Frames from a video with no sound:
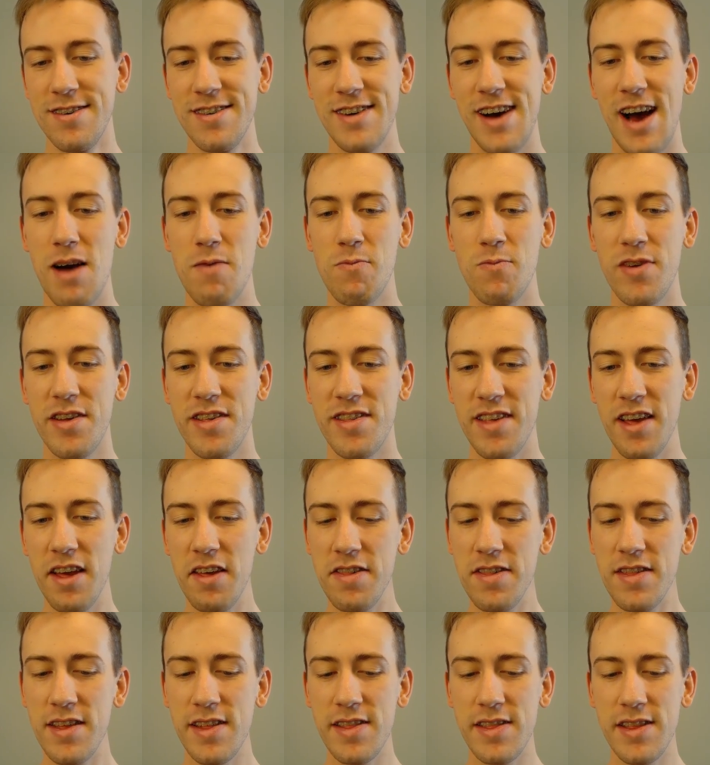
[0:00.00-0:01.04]
I'm
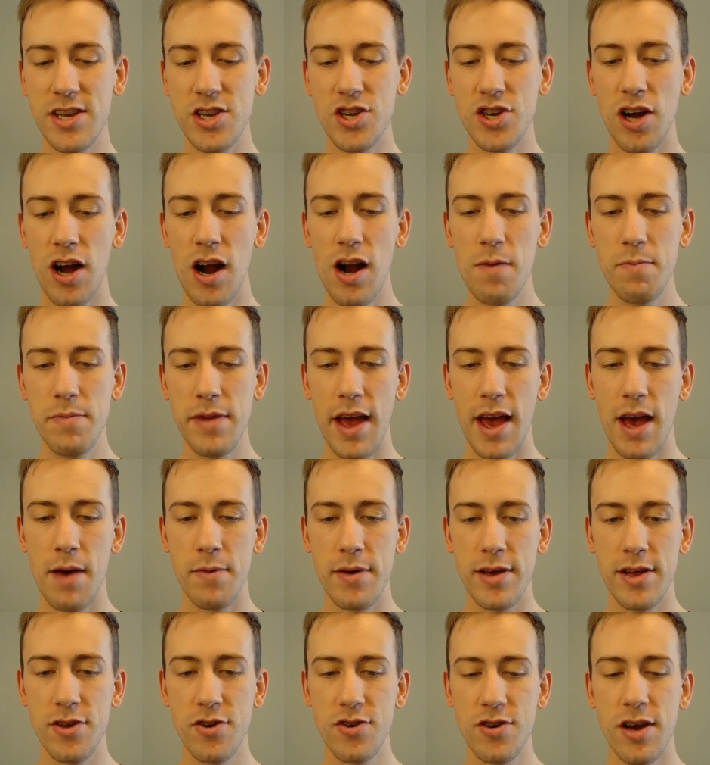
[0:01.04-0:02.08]
resisting the charm
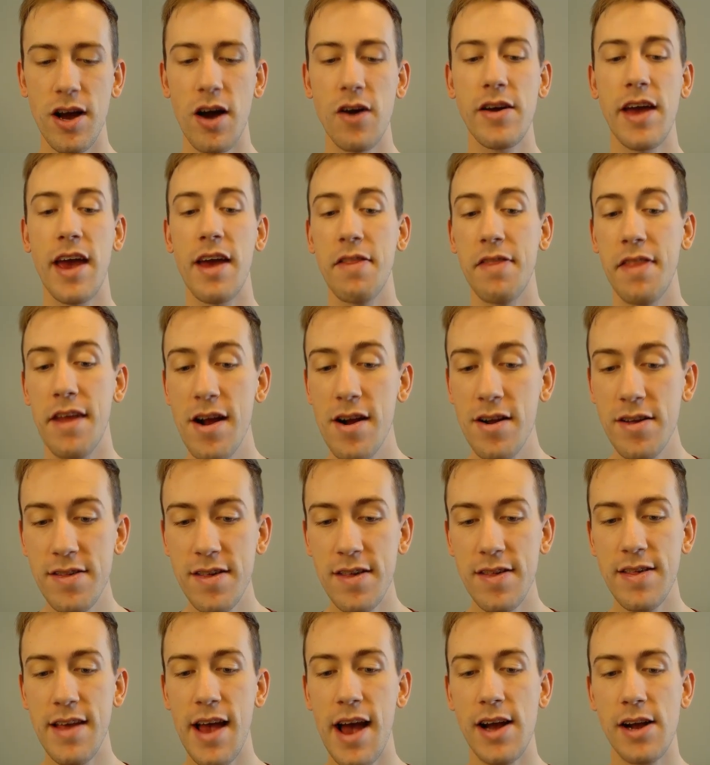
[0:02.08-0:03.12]
damage. Okay, there's the
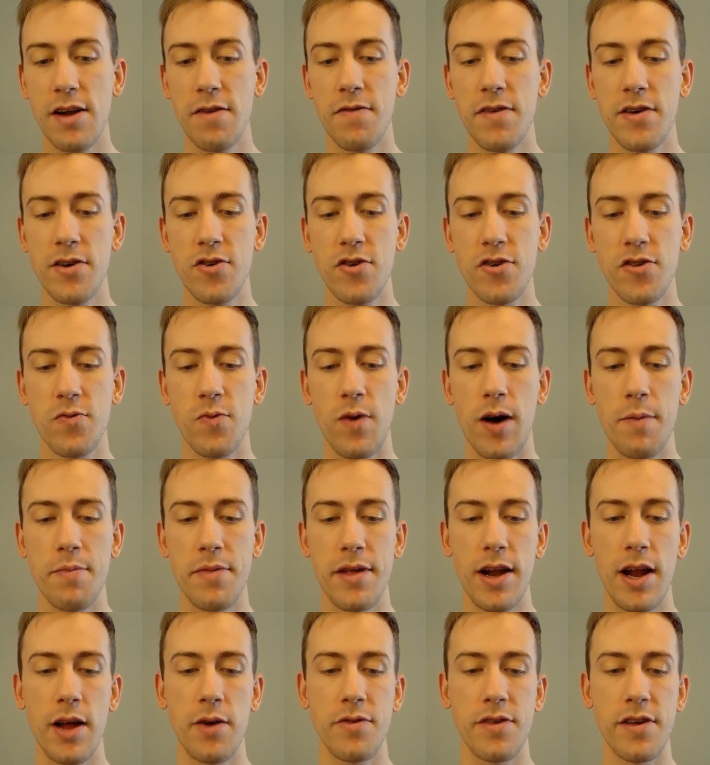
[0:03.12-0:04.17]
sacrificial swap
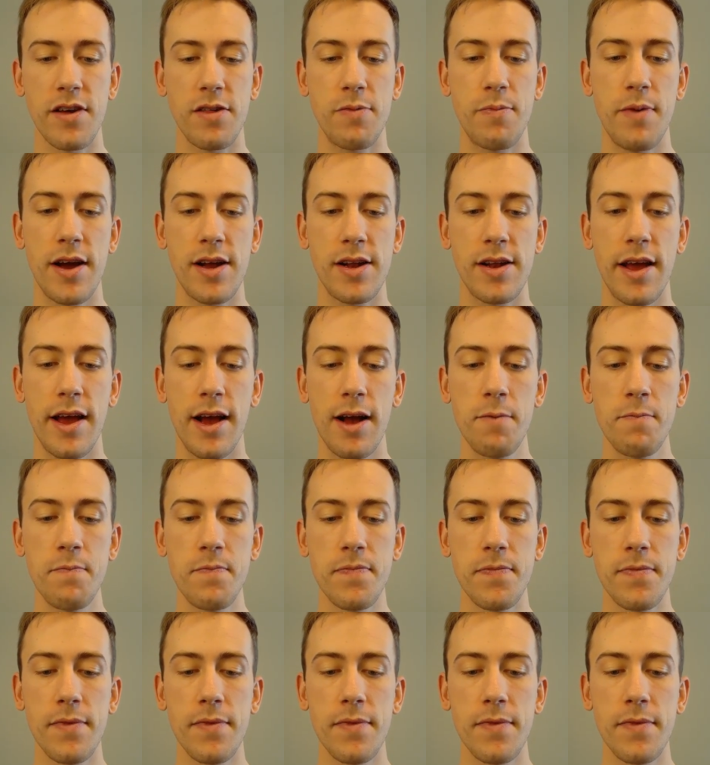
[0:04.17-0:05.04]
that I was expecting.